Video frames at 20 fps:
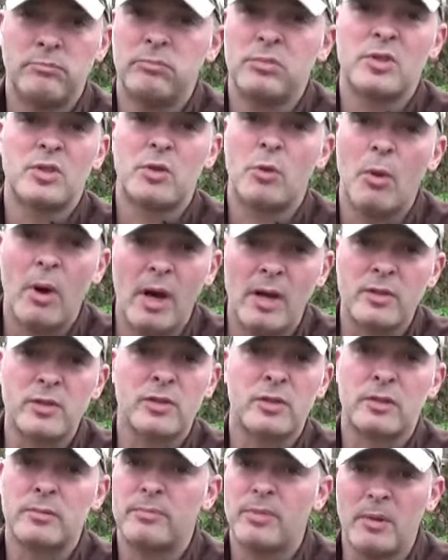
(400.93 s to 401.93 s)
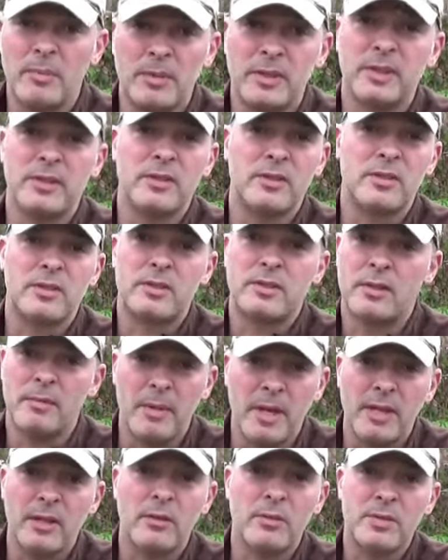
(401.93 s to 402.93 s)
squash, pumpkins,
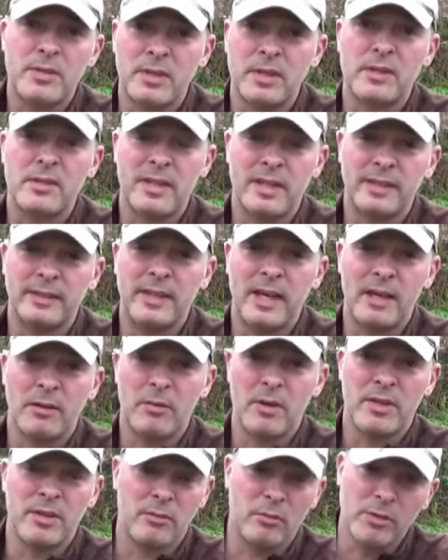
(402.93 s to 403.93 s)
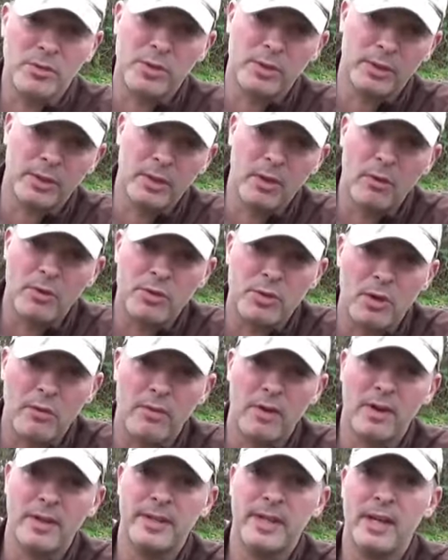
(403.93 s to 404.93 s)
tomatoes, things like that, right? The roots only go so
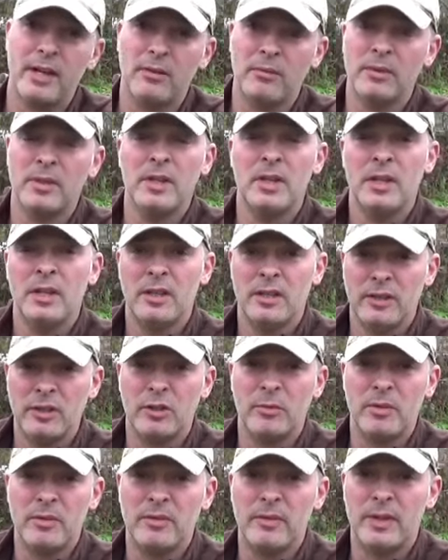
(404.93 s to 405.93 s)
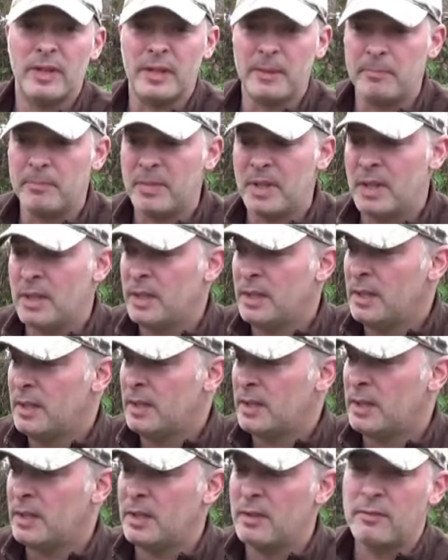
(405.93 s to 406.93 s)
far down, they'll be fine.
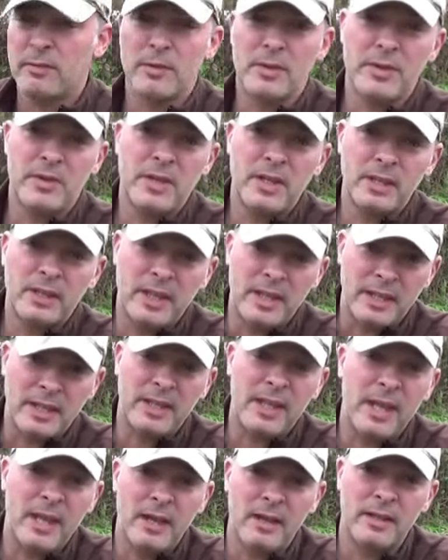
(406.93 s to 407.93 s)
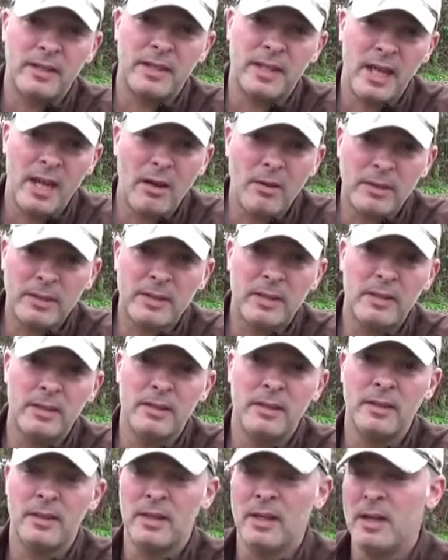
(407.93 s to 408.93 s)
For a thing like a carrot,
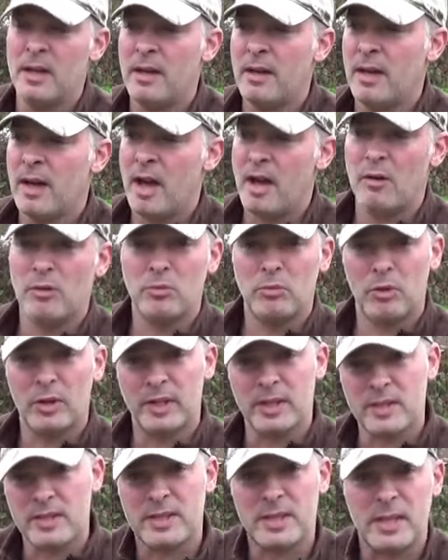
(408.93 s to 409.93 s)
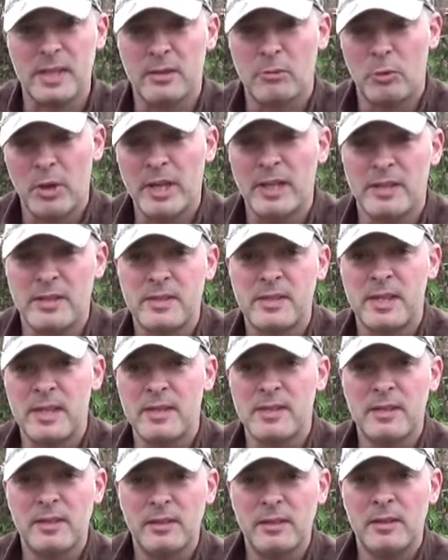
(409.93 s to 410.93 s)
I would want to wait a
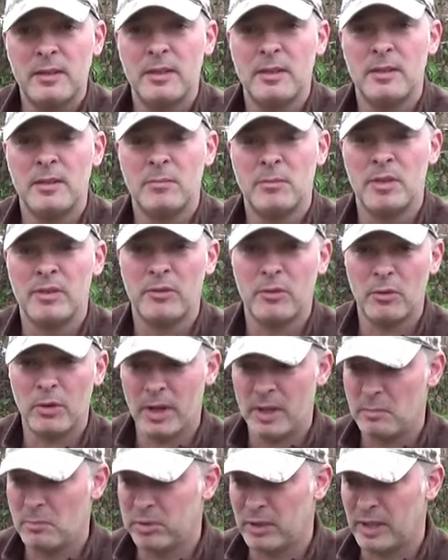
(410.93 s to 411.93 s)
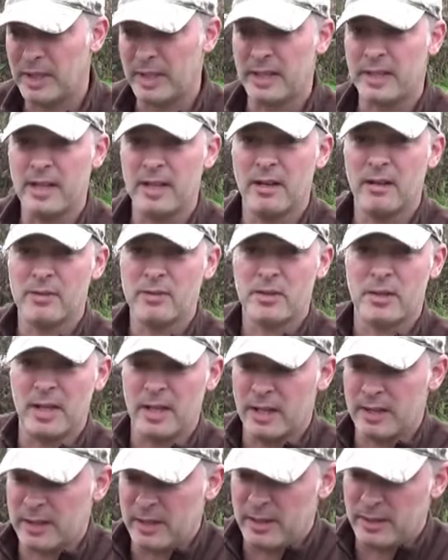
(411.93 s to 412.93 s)
season before I plant a carrot so that
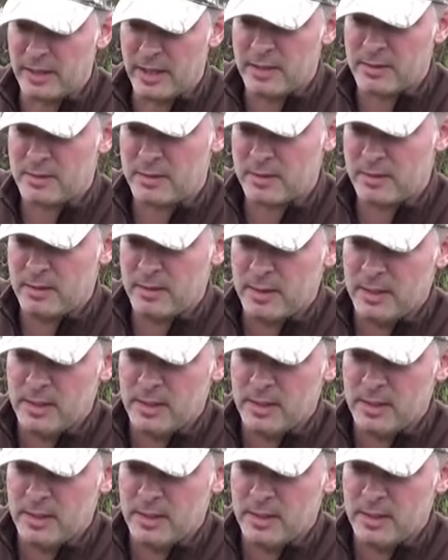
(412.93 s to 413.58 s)
I get a nice